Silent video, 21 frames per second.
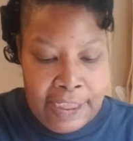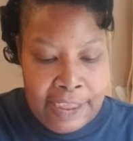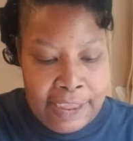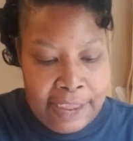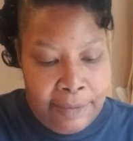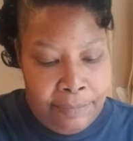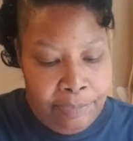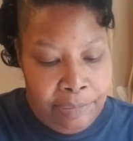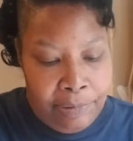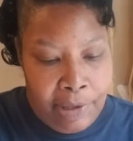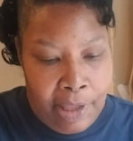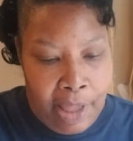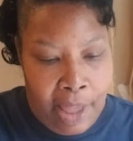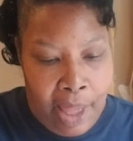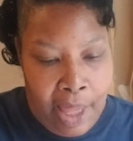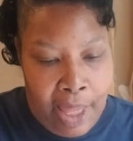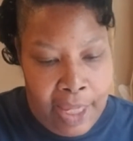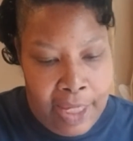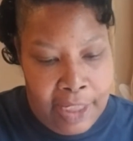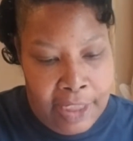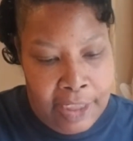
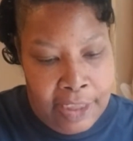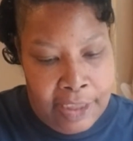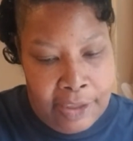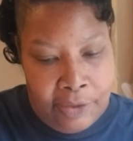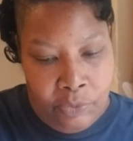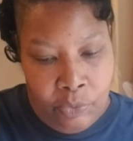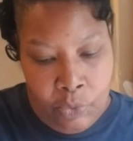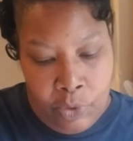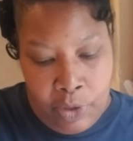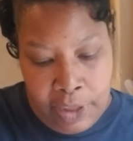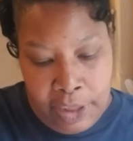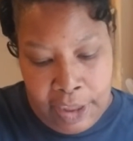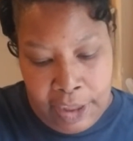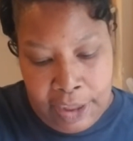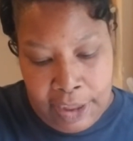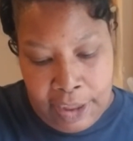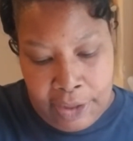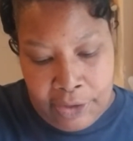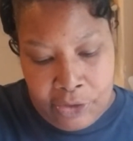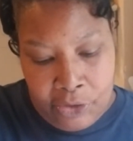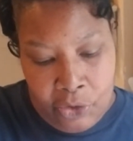Supply is what it
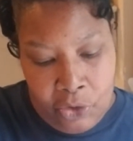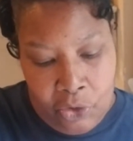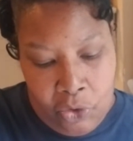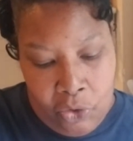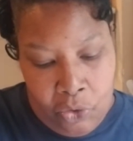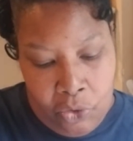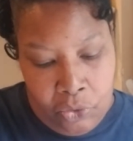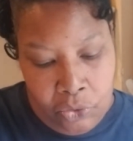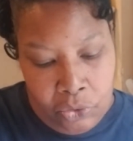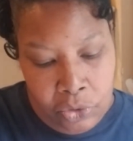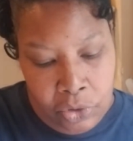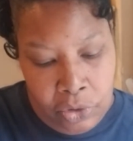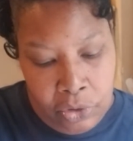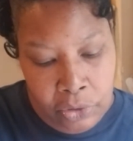is called.